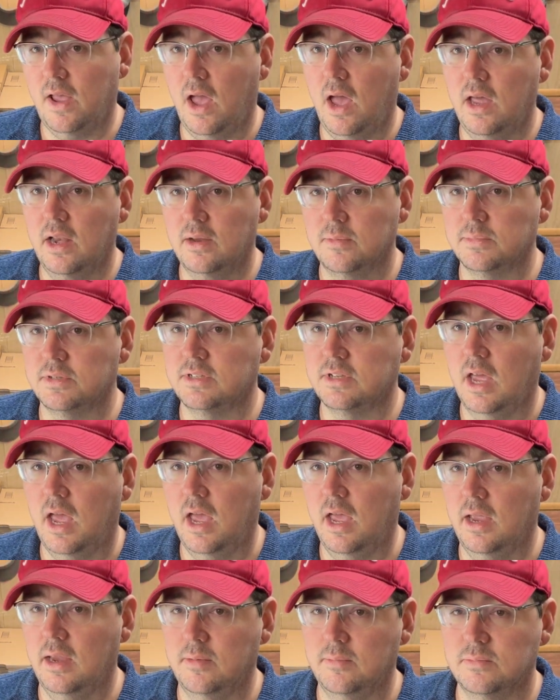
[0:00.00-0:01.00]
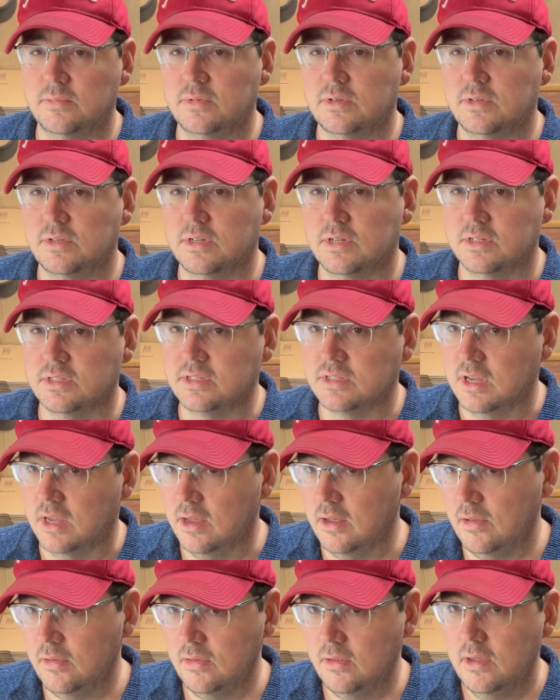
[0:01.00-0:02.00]
items time to
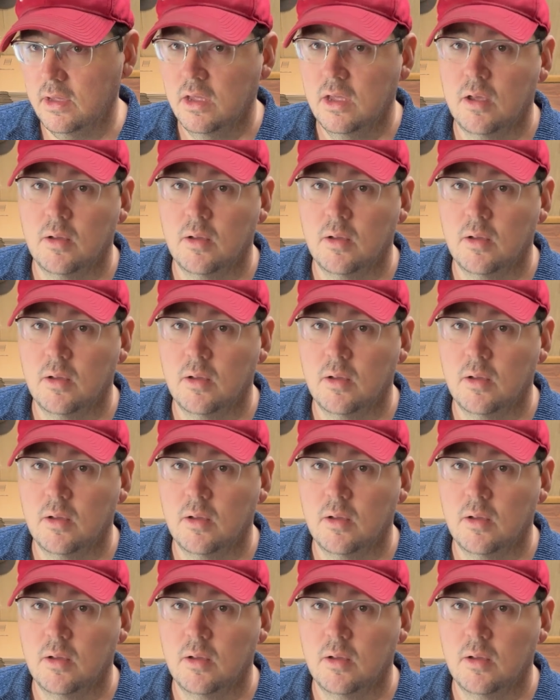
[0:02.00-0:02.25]
sell